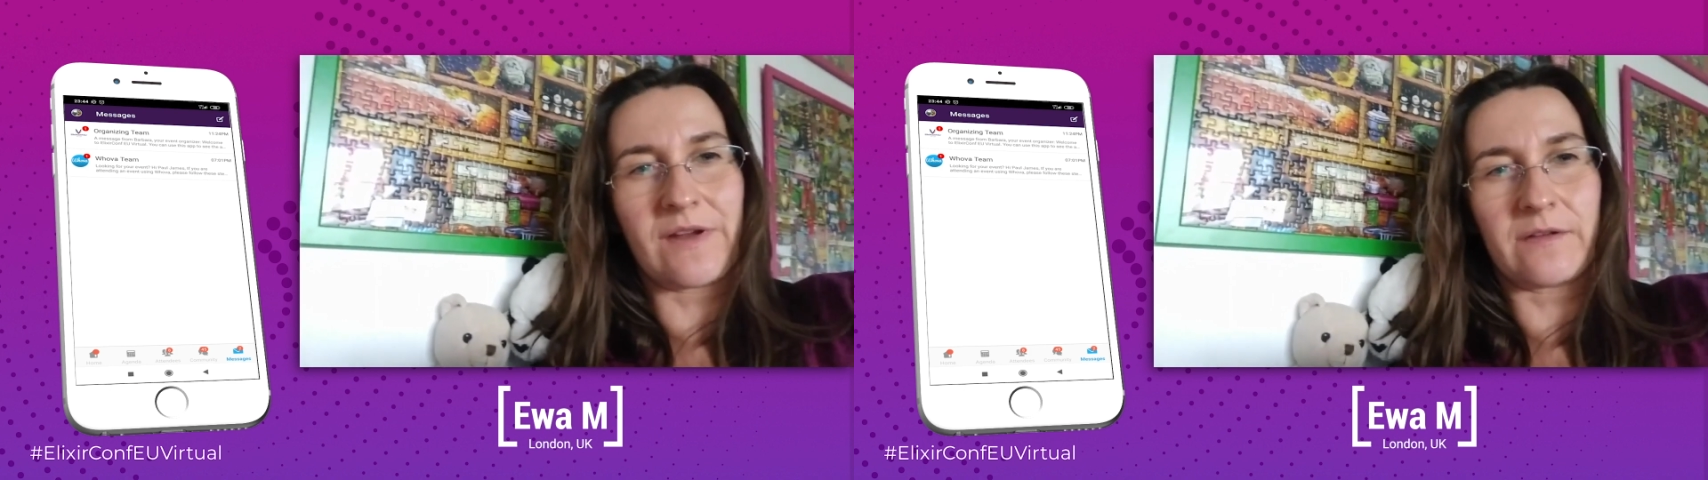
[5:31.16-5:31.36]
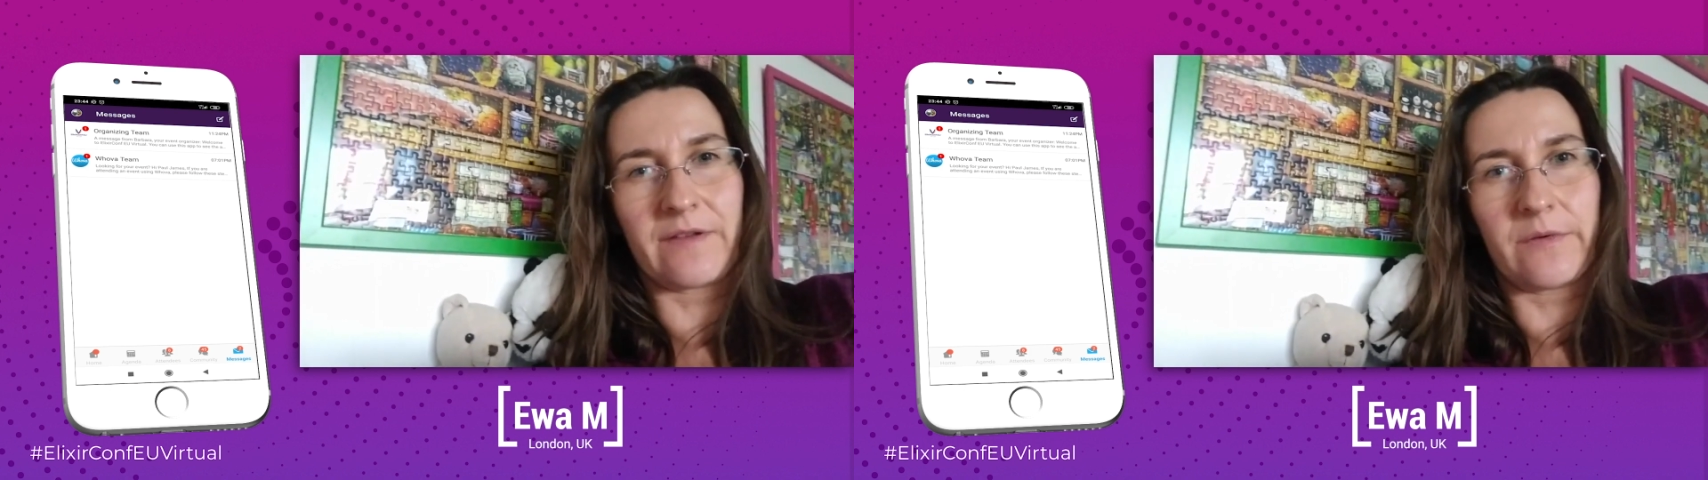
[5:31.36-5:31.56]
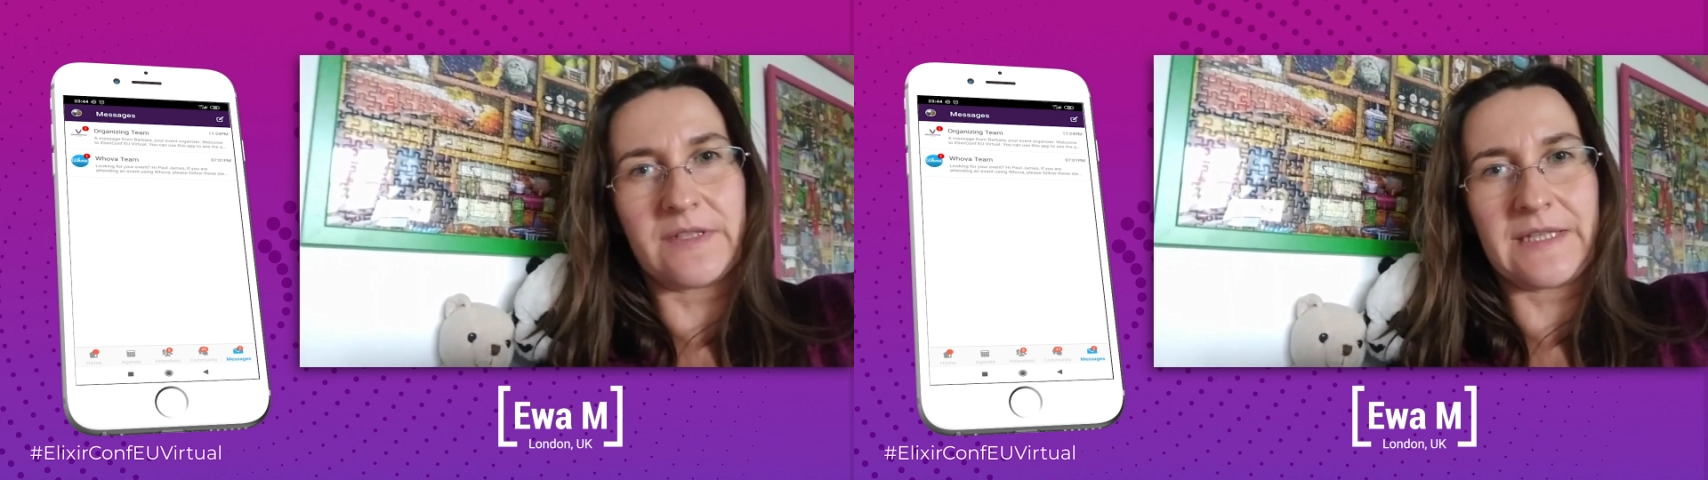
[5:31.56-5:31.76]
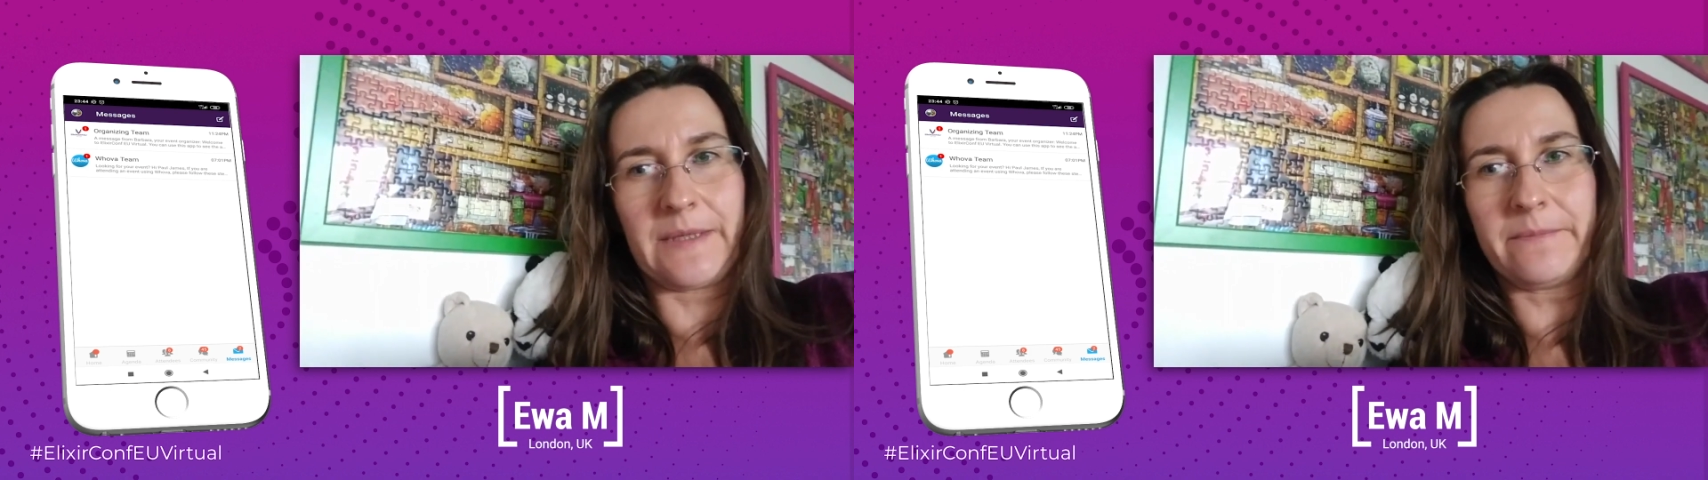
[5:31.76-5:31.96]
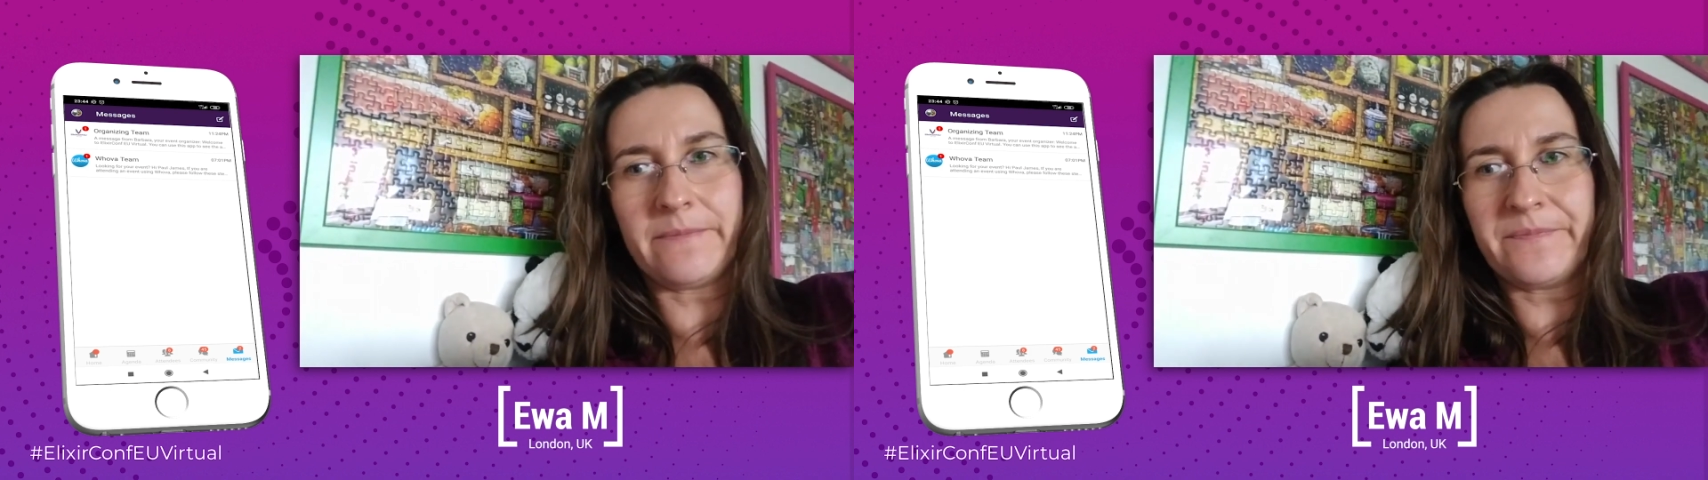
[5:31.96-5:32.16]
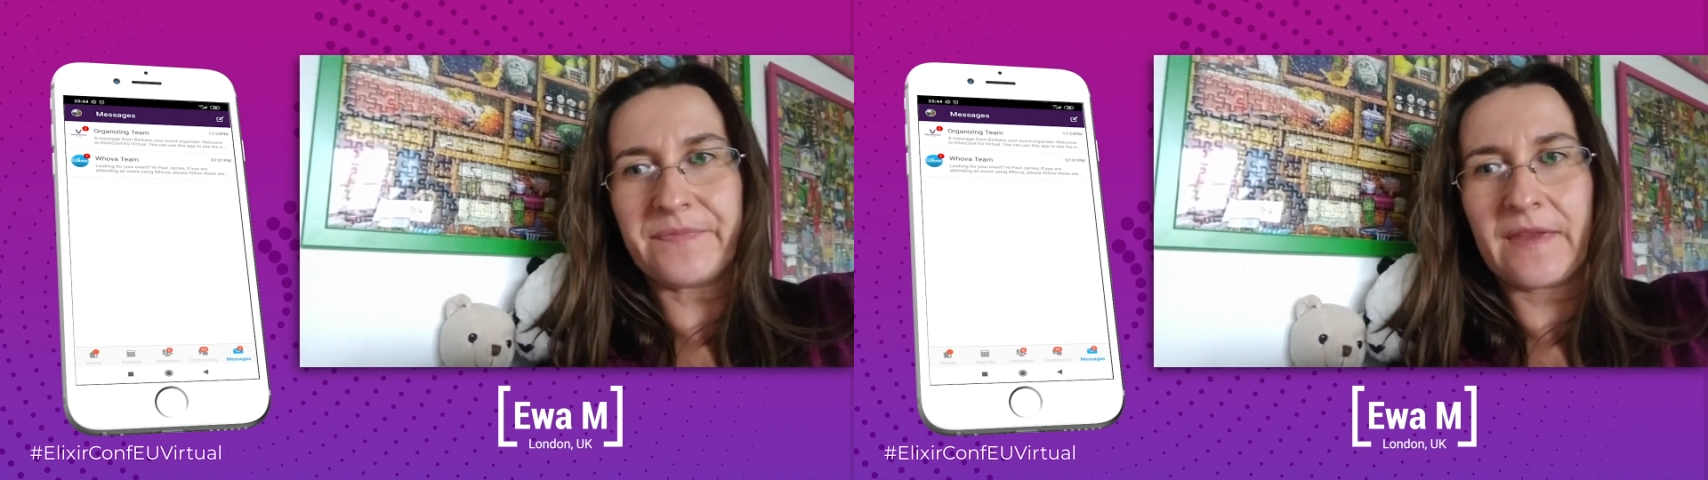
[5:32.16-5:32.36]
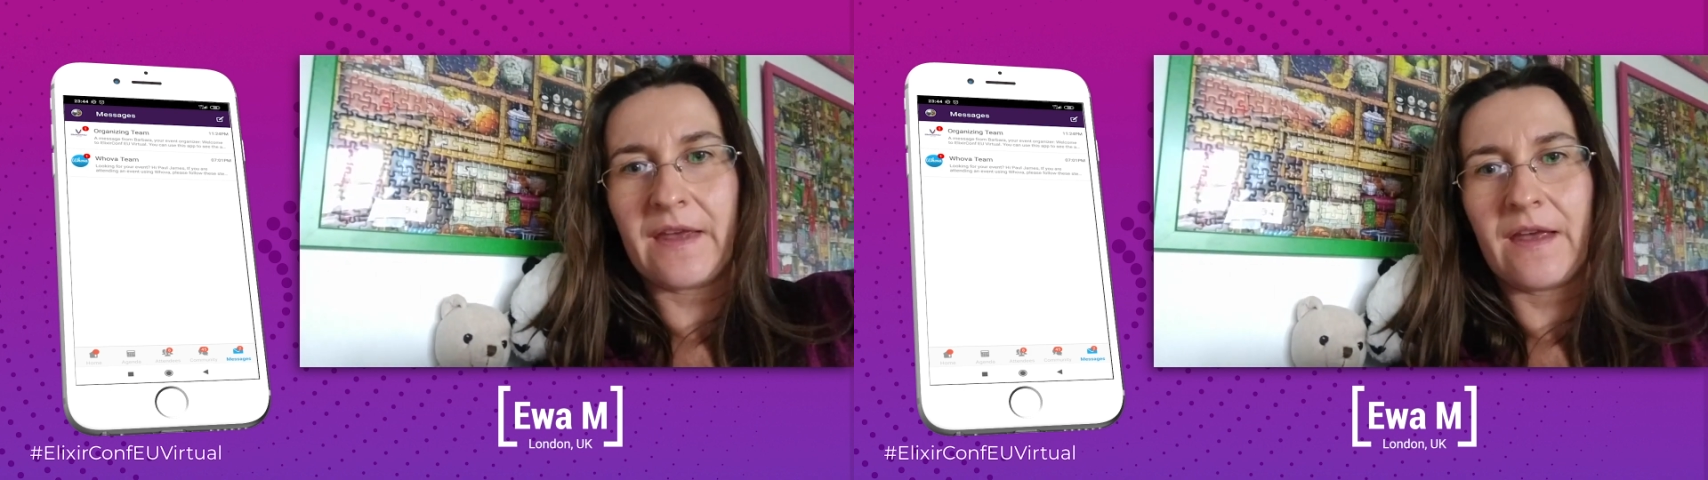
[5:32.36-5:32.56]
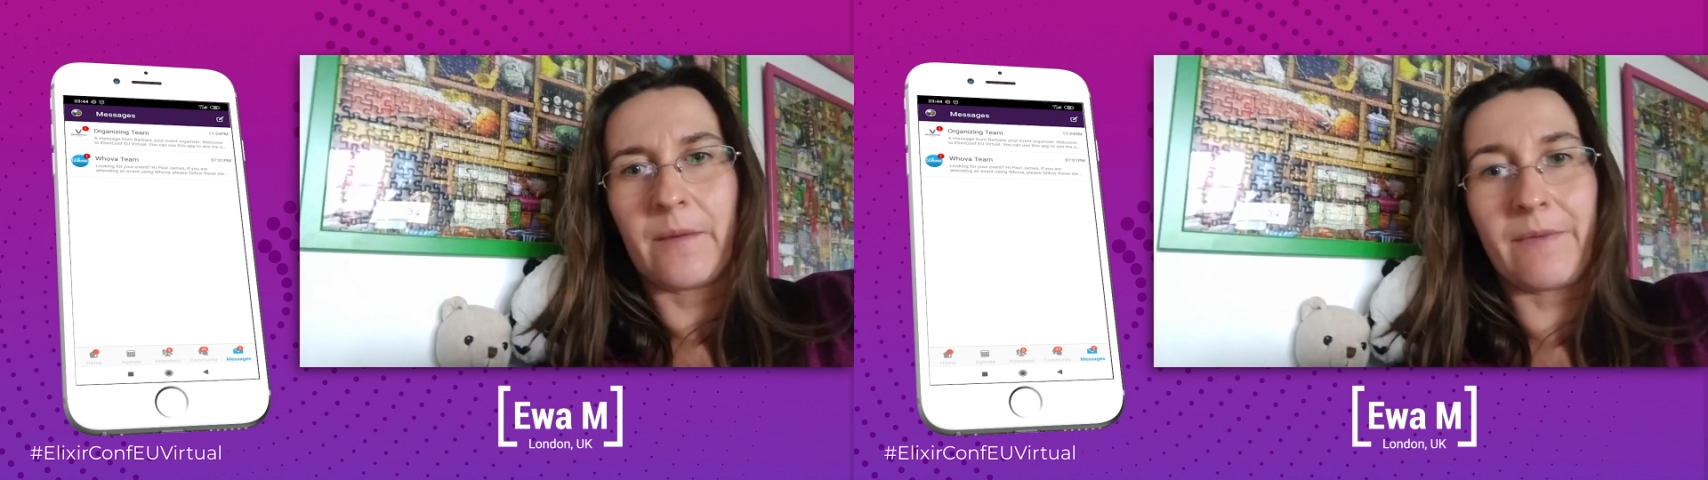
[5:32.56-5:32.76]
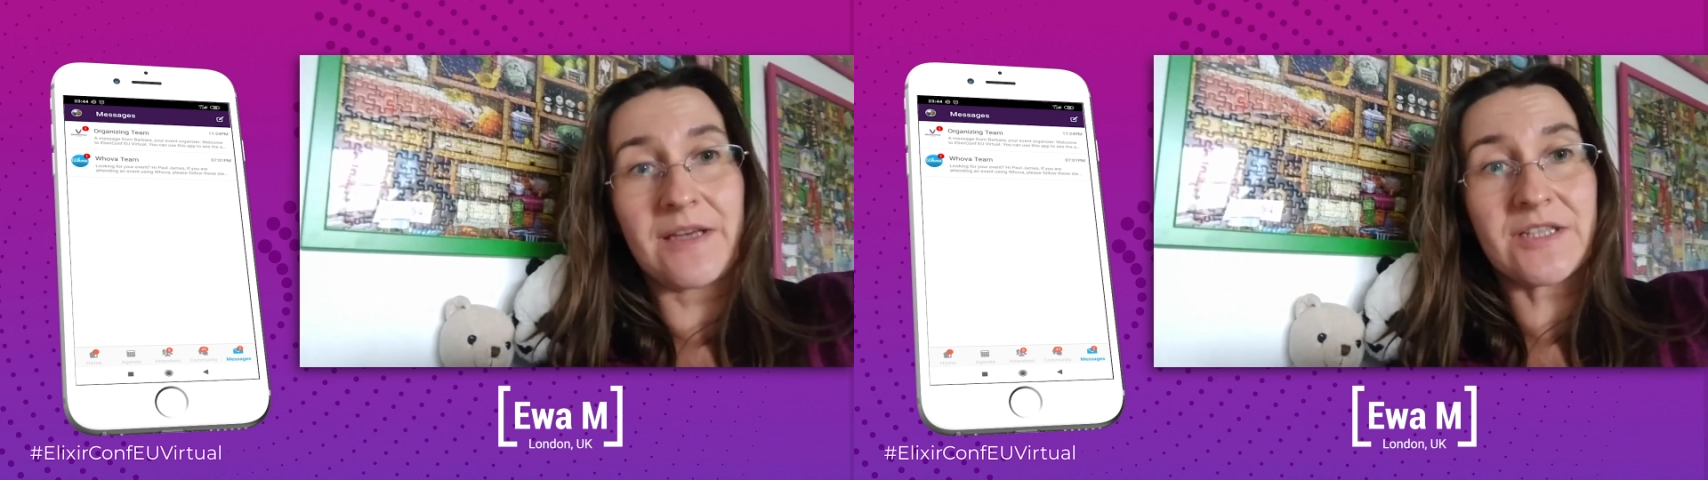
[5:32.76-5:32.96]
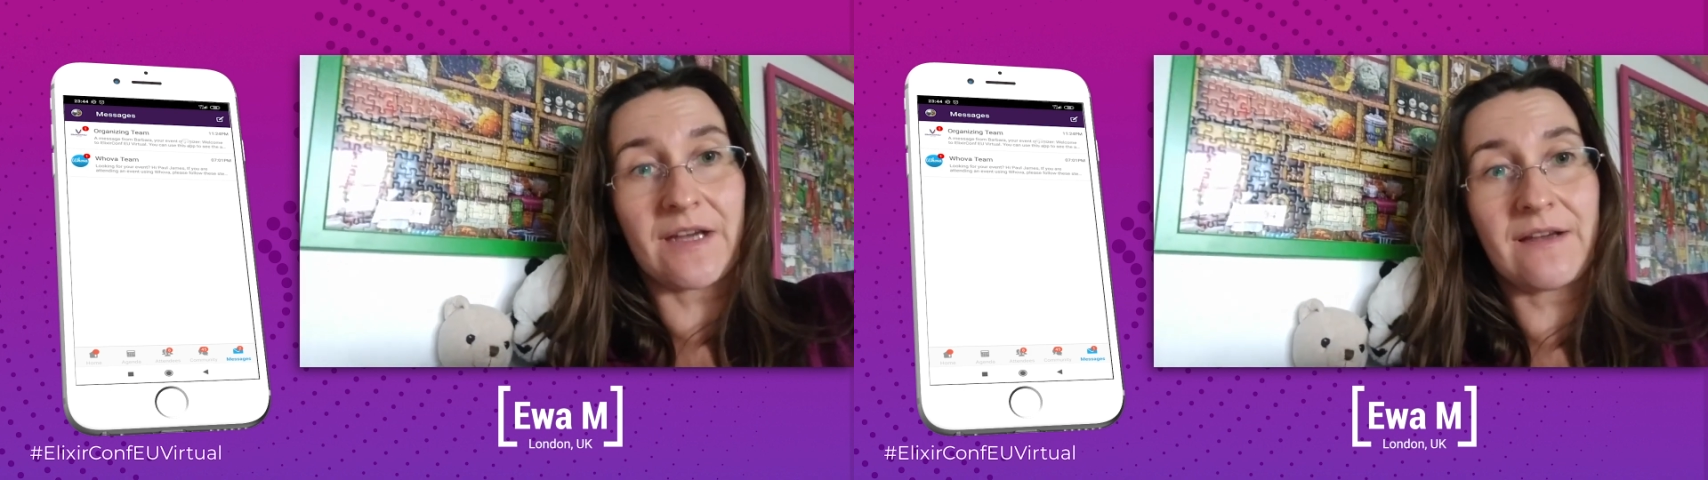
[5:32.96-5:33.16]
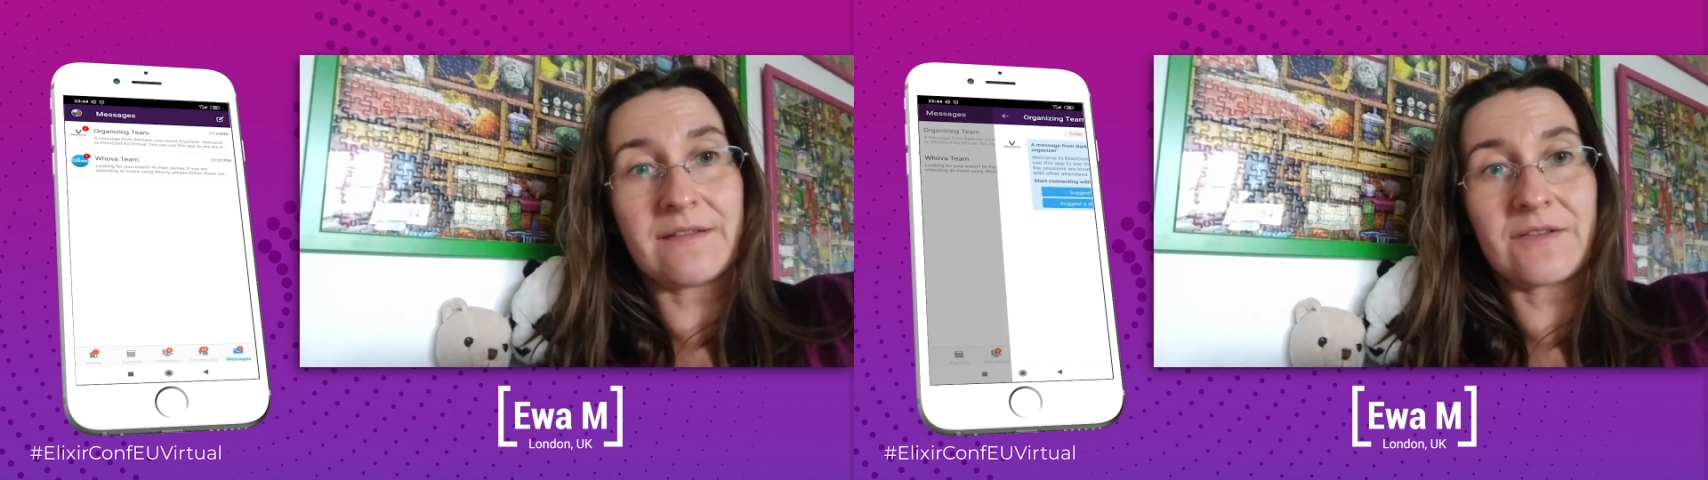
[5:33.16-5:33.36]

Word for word: one of our team, Basha,